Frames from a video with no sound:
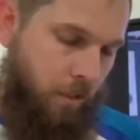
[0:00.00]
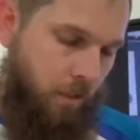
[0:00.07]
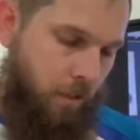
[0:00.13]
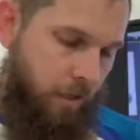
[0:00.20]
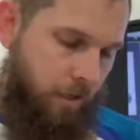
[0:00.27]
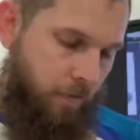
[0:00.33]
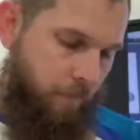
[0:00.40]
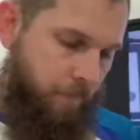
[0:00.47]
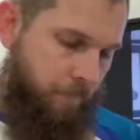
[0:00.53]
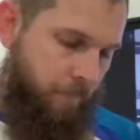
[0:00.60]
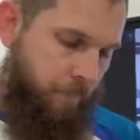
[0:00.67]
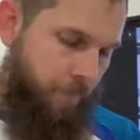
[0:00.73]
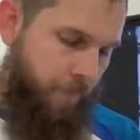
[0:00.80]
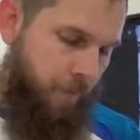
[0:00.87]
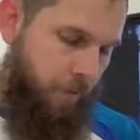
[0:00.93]
Now,
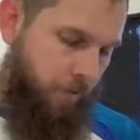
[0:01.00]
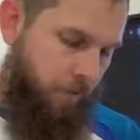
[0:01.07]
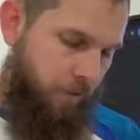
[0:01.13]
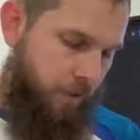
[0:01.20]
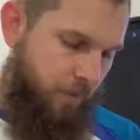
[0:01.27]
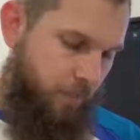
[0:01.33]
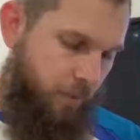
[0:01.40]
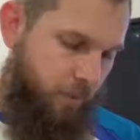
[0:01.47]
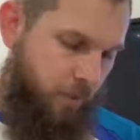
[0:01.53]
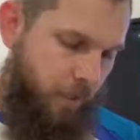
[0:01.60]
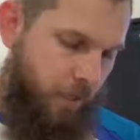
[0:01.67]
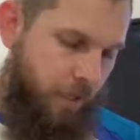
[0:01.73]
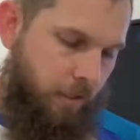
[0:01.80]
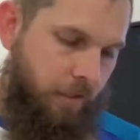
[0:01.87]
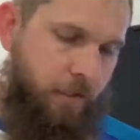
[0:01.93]
I'll just point
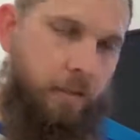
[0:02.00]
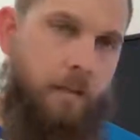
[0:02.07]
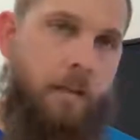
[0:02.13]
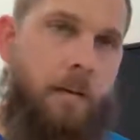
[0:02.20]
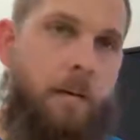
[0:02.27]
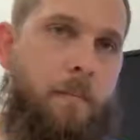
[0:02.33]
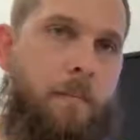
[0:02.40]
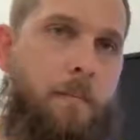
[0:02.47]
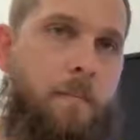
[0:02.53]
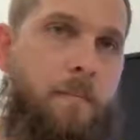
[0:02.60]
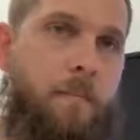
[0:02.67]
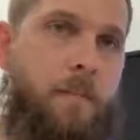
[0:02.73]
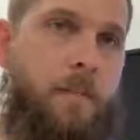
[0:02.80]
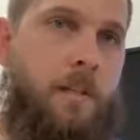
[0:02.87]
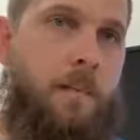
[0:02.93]
out some
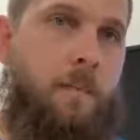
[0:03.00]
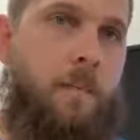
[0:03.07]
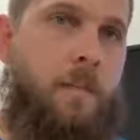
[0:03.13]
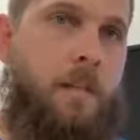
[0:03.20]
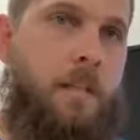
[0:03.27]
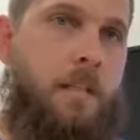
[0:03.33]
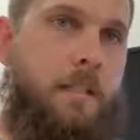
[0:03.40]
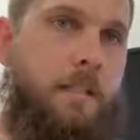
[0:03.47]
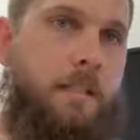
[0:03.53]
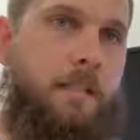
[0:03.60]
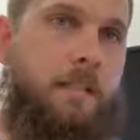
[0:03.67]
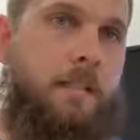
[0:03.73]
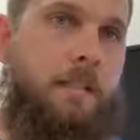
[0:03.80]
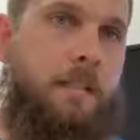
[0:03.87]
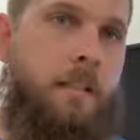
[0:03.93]

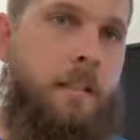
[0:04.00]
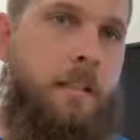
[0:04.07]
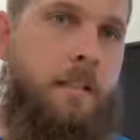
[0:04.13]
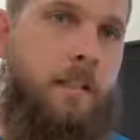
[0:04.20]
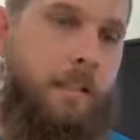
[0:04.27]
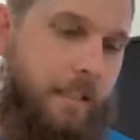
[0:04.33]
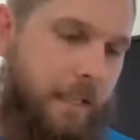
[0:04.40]
things. So